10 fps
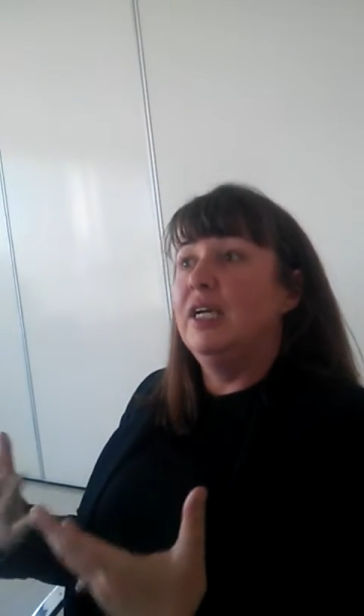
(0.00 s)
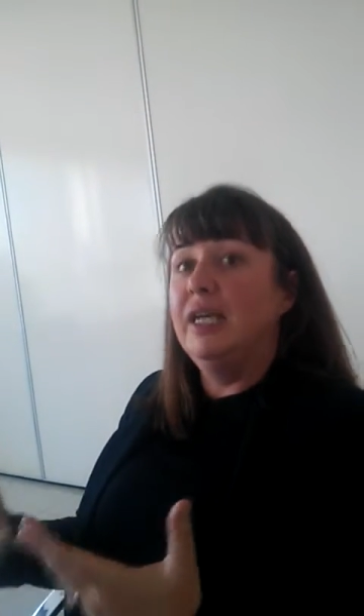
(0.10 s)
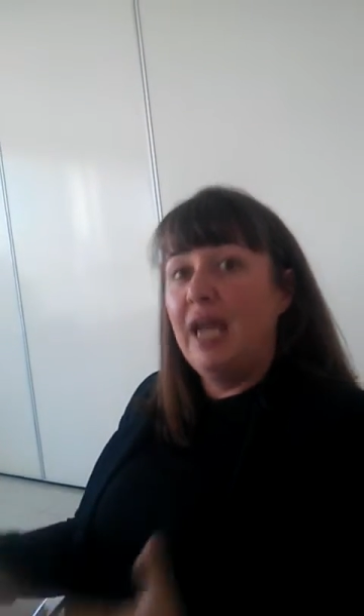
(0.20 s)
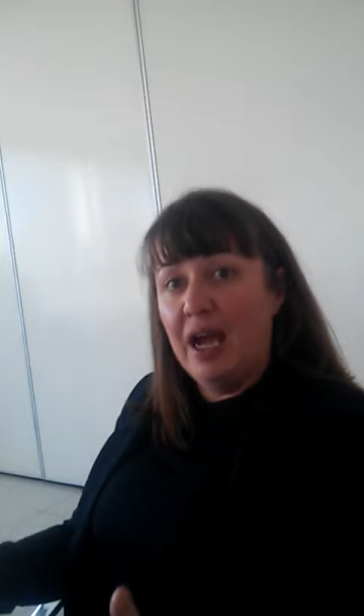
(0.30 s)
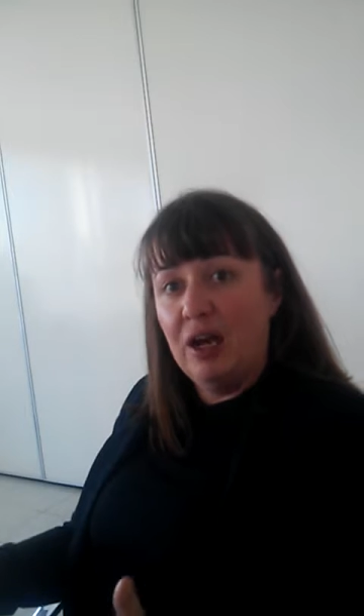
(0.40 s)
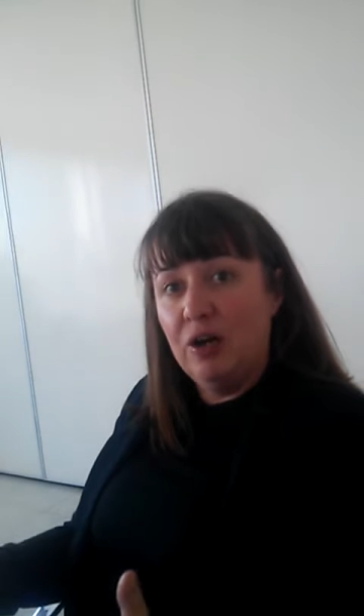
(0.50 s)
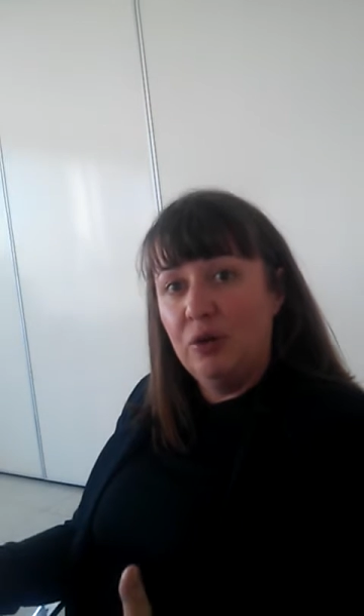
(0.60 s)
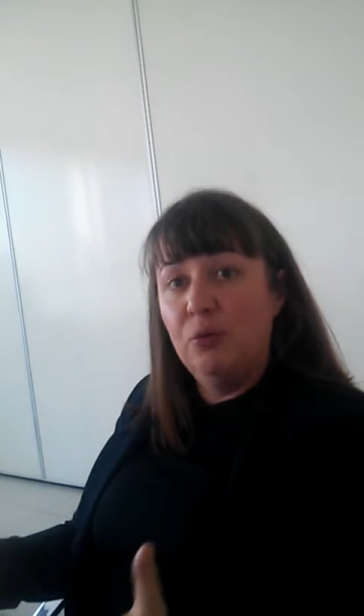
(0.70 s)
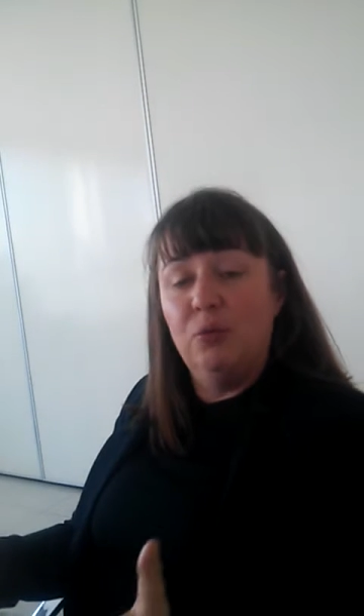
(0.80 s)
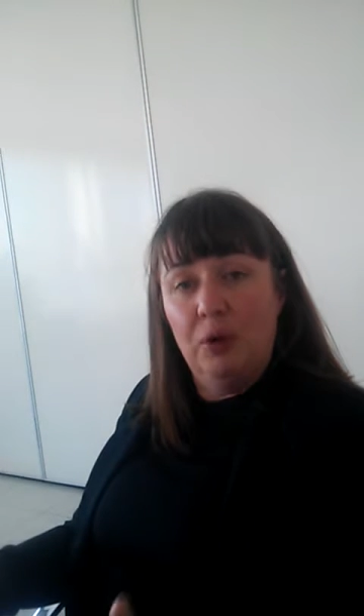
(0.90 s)

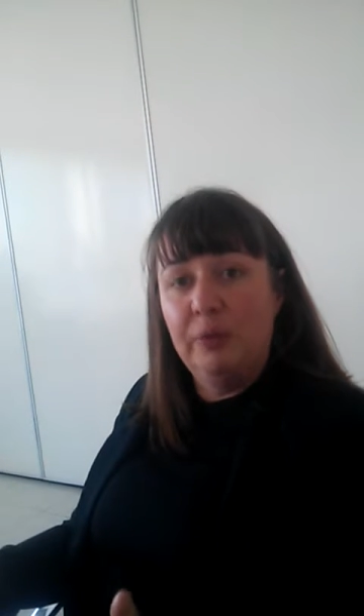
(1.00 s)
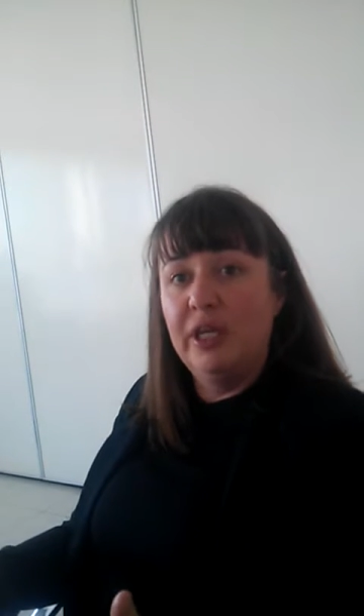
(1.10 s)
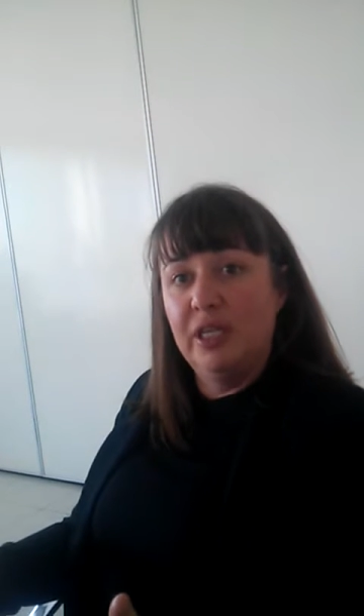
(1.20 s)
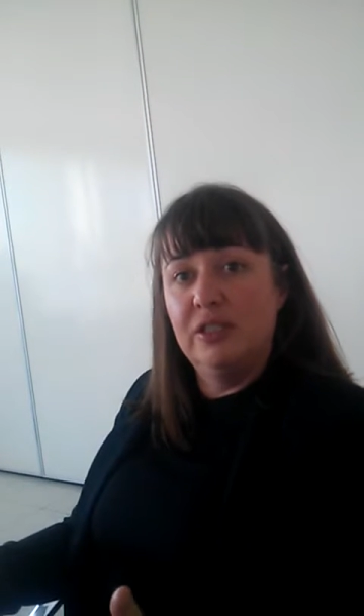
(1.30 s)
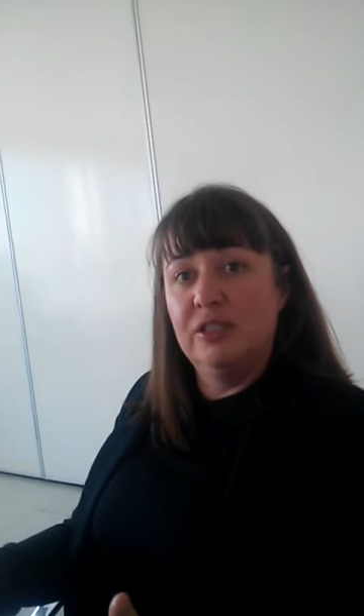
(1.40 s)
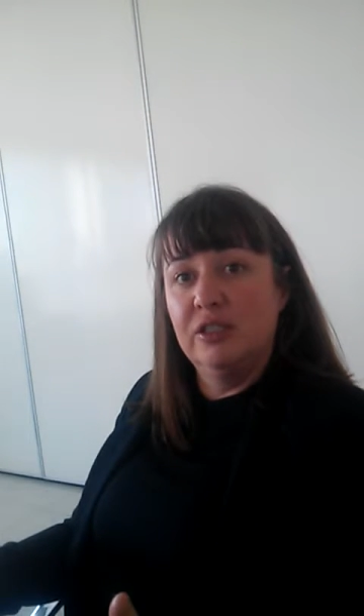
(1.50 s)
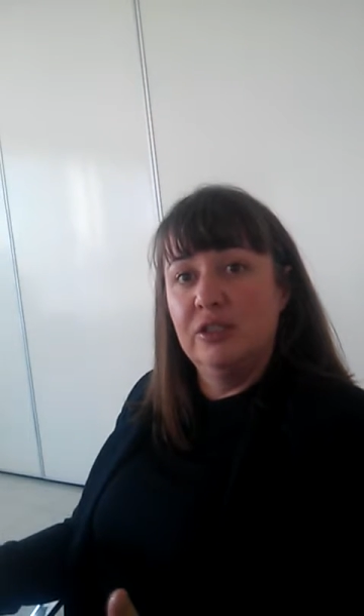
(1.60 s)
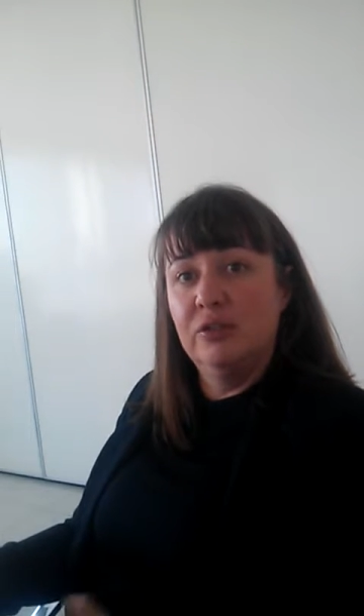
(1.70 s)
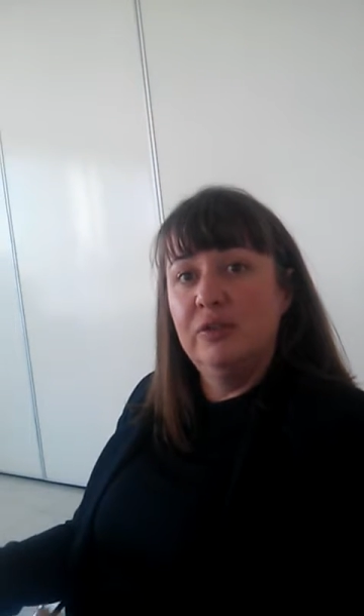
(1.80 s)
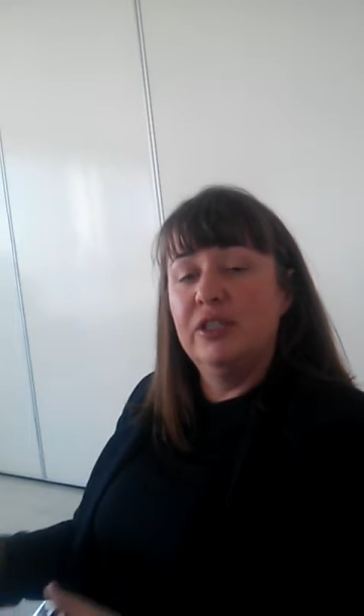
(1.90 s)
Now, what we need to
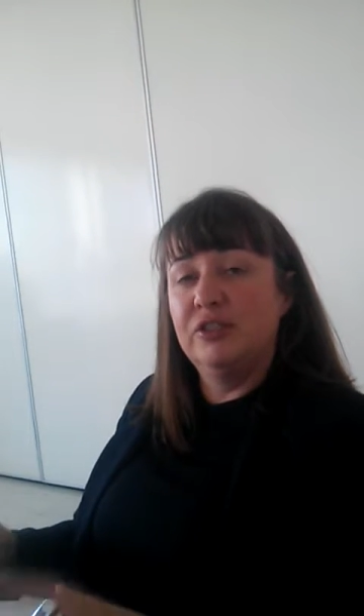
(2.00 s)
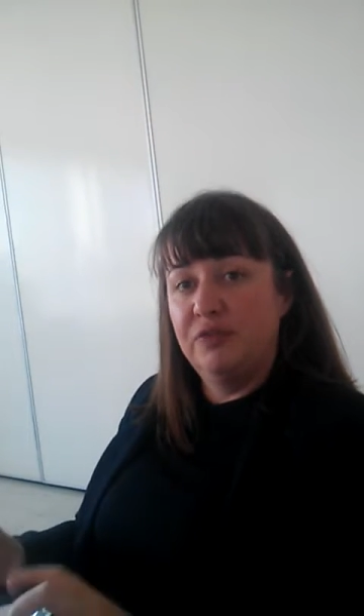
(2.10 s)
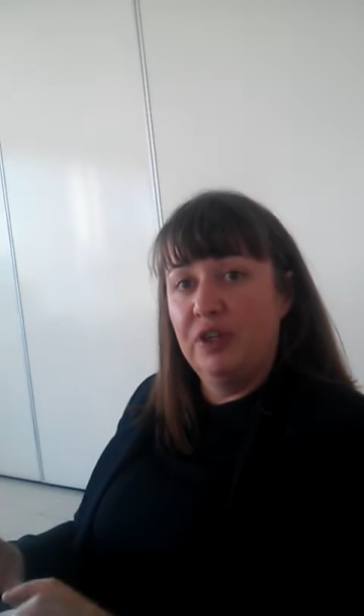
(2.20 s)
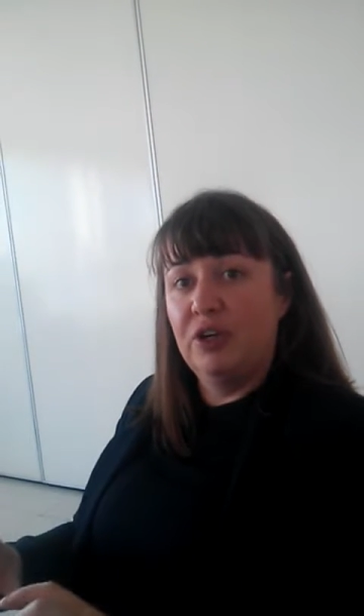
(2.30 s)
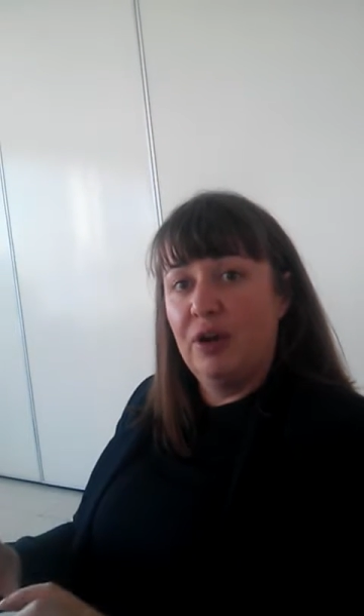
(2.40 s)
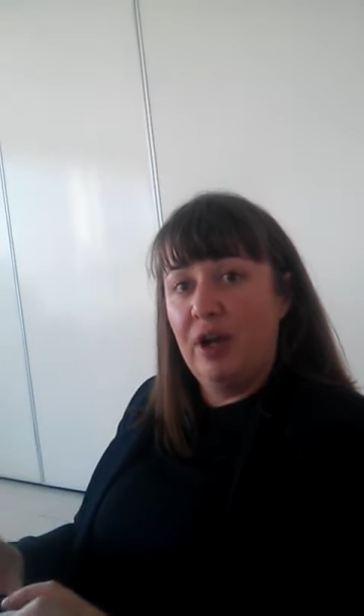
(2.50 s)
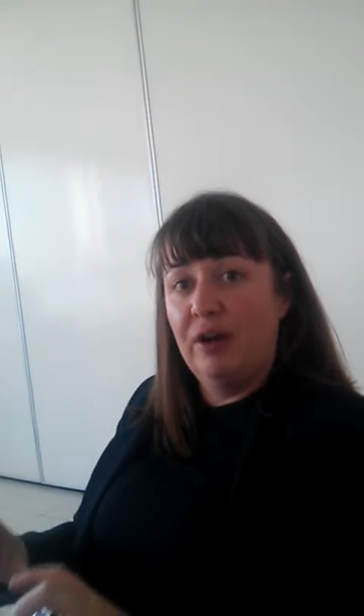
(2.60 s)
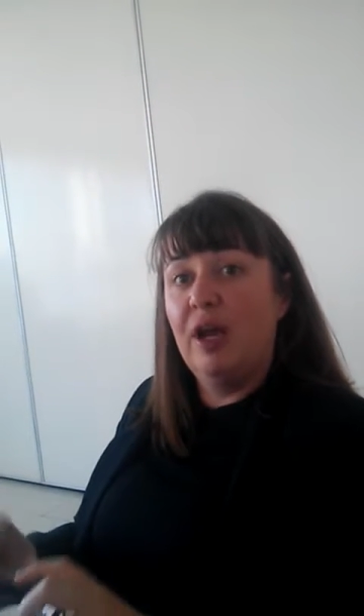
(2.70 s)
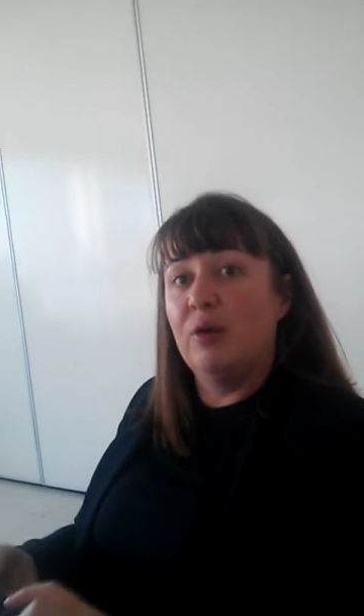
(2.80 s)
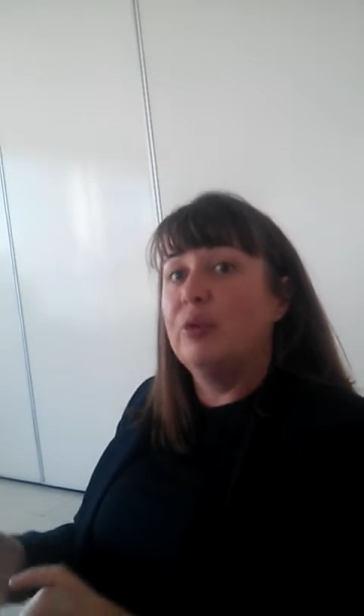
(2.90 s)
do is figure out
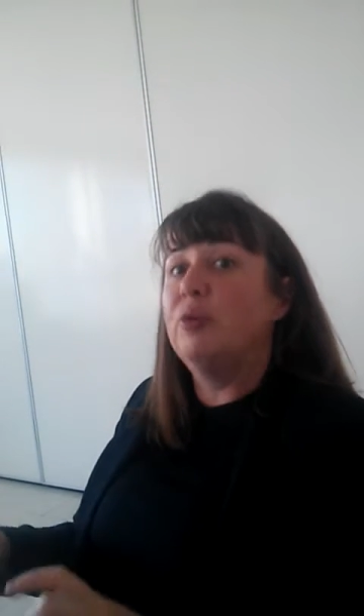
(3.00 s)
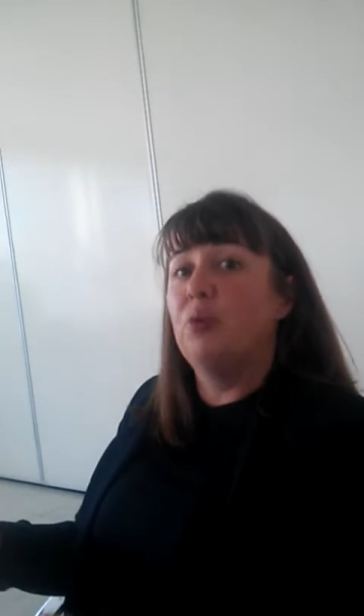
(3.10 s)
how we